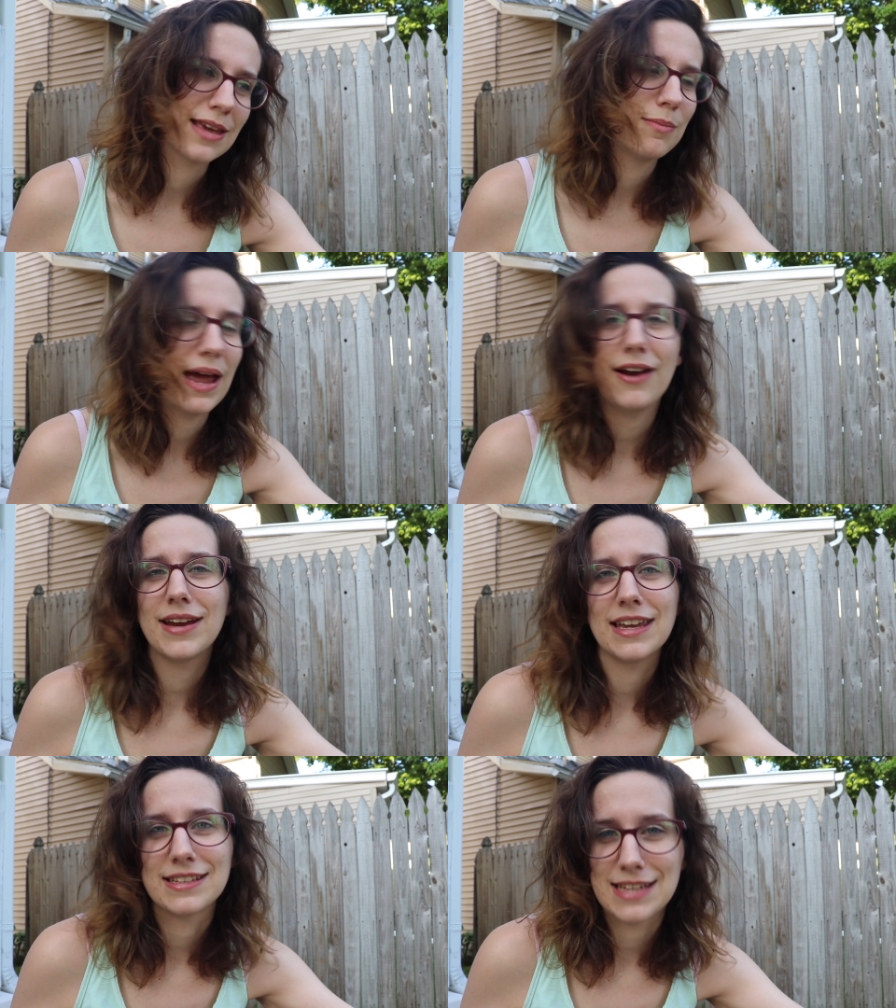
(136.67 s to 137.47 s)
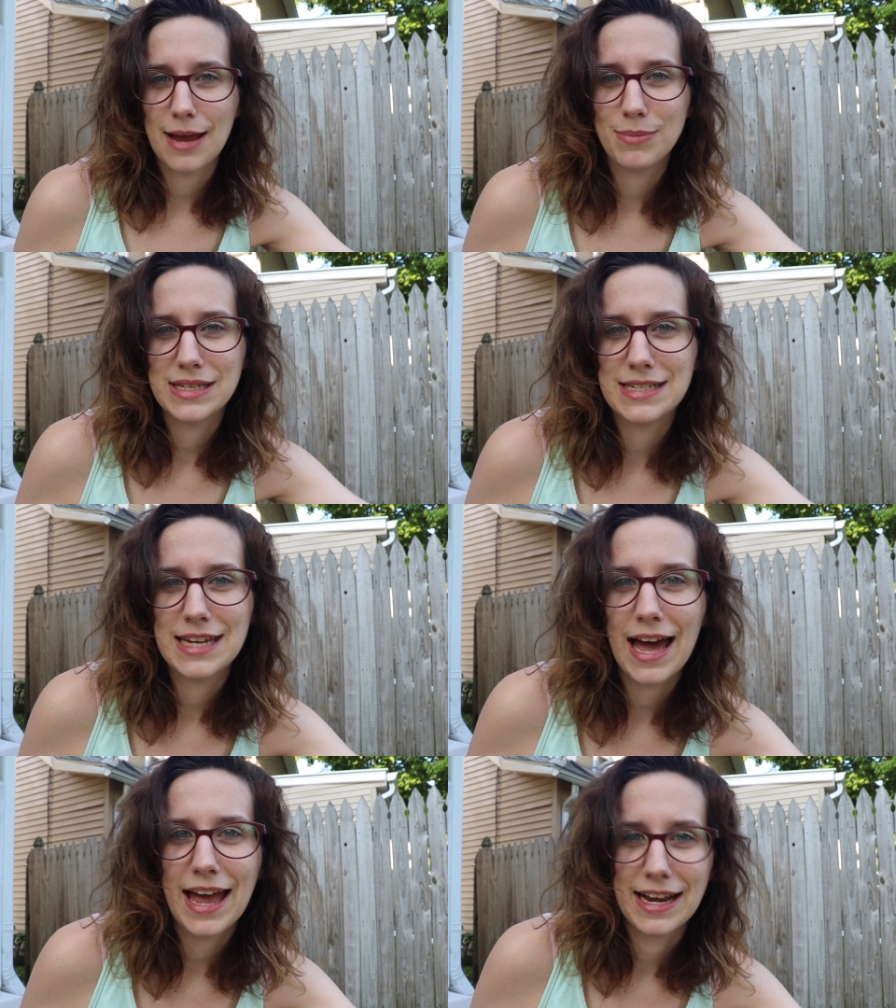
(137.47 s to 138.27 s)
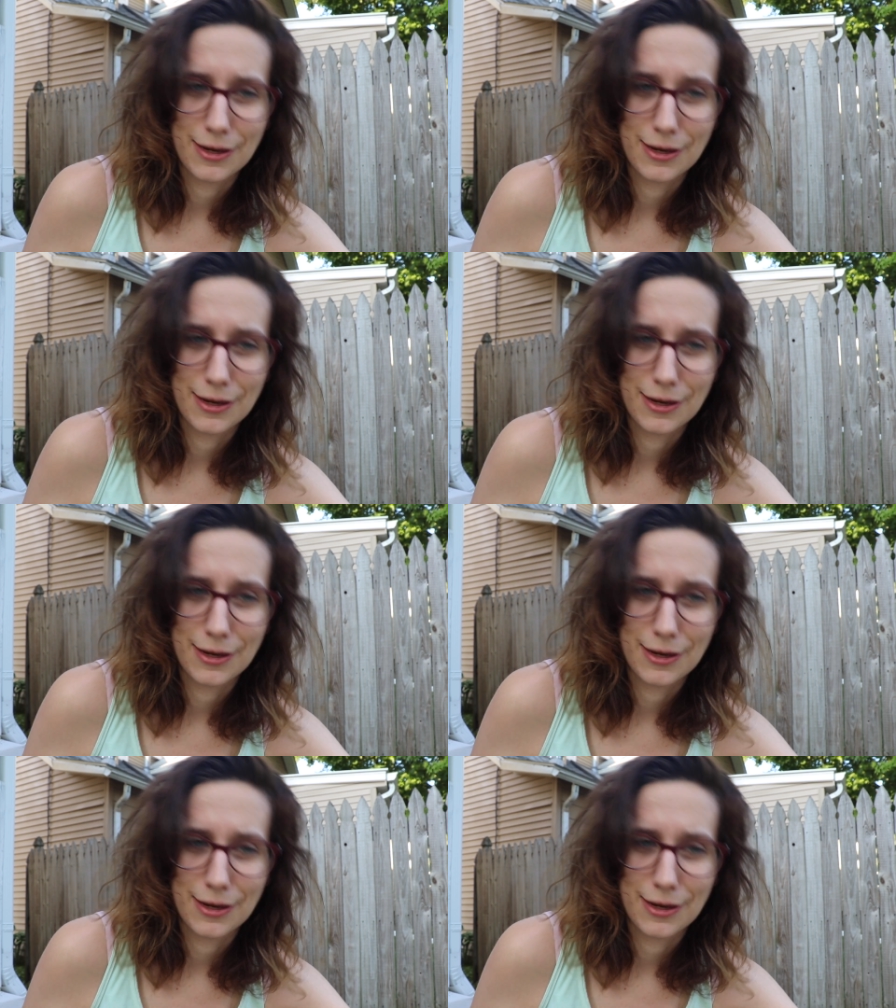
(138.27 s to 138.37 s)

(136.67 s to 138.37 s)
comparing it to M B T I,